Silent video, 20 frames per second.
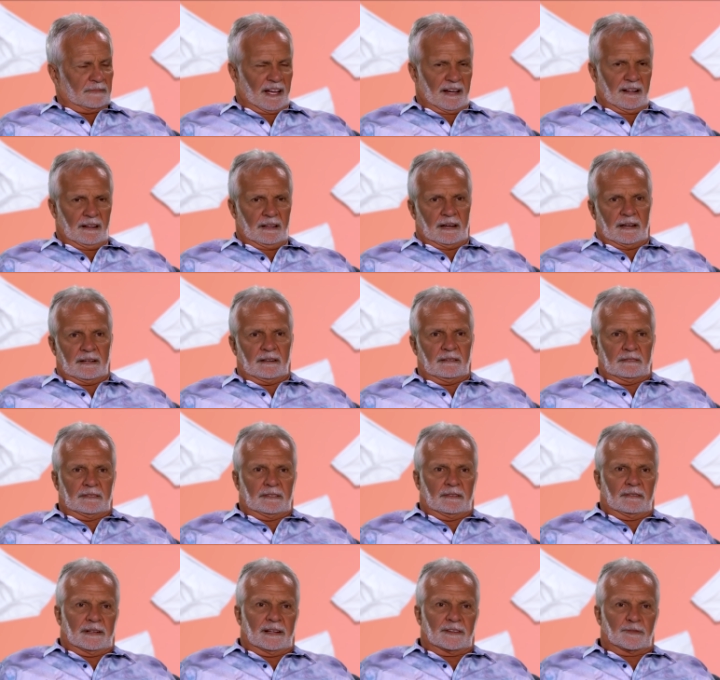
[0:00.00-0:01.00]
Hell, I don't
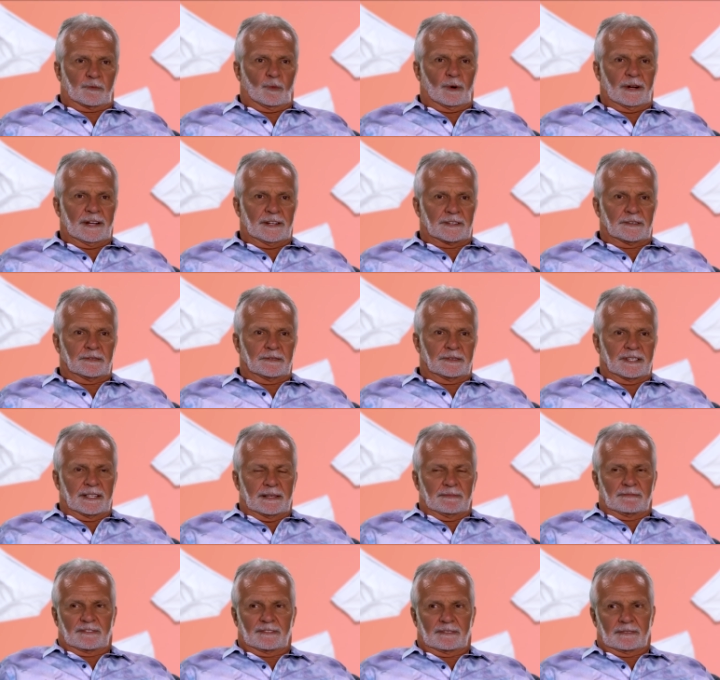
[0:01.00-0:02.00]
know. That's way too
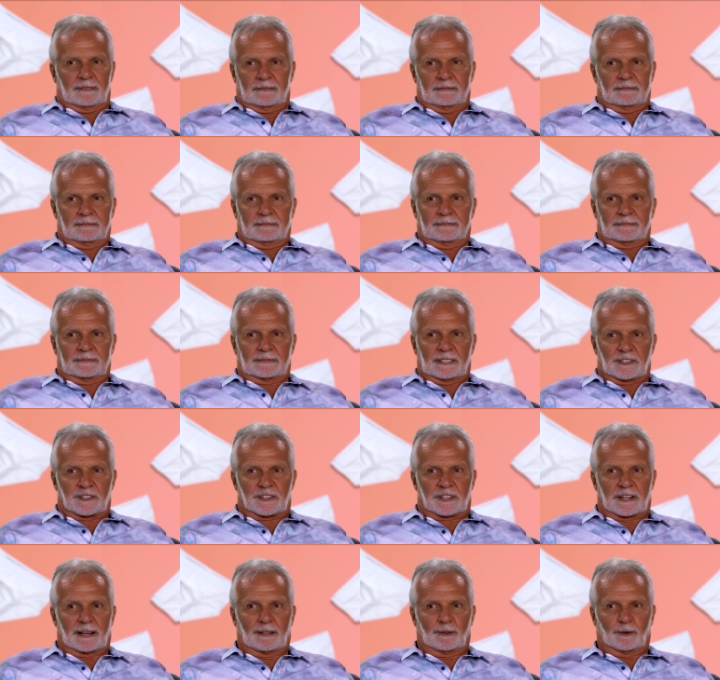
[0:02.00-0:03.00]
deep for a
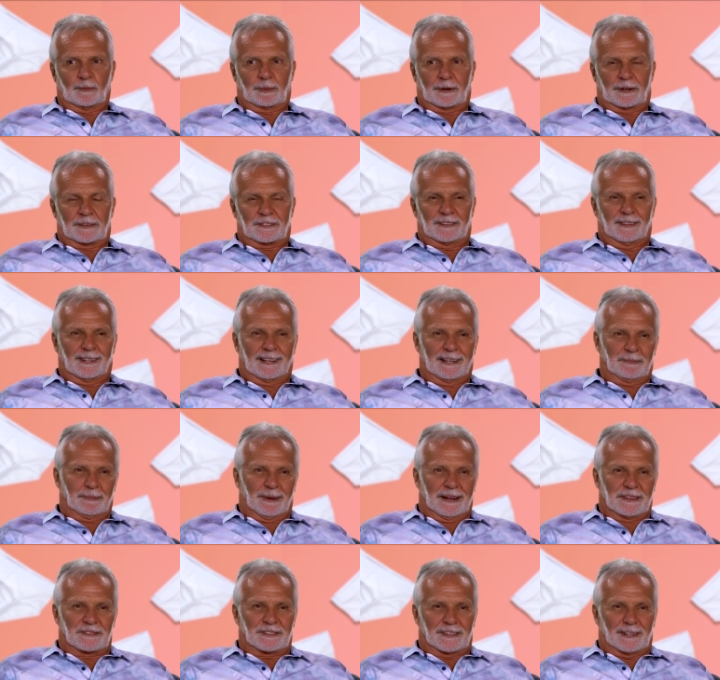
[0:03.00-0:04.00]
shallow person like
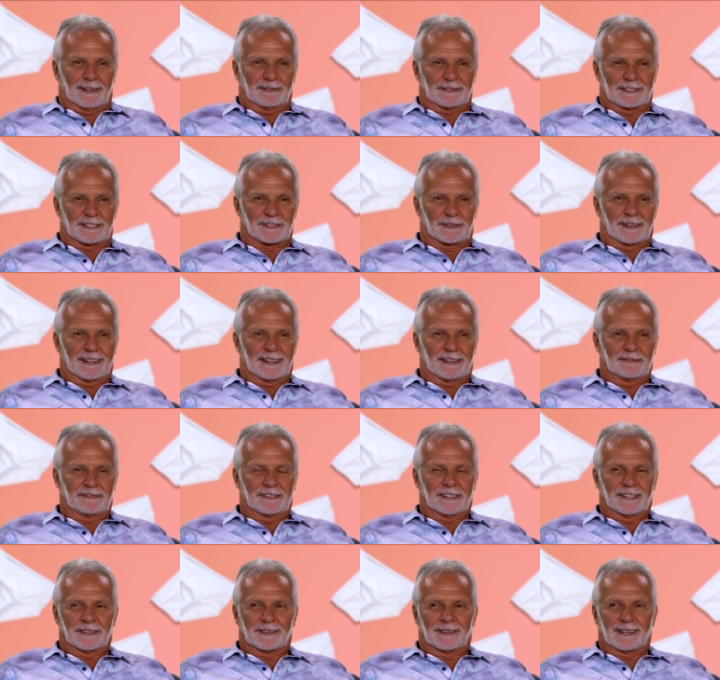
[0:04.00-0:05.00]
myself to try and
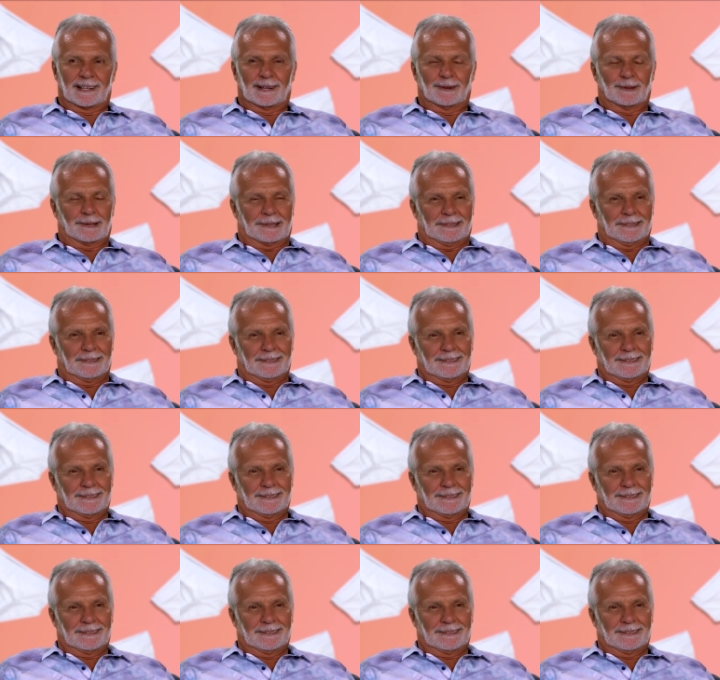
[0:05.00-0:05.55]
figure out.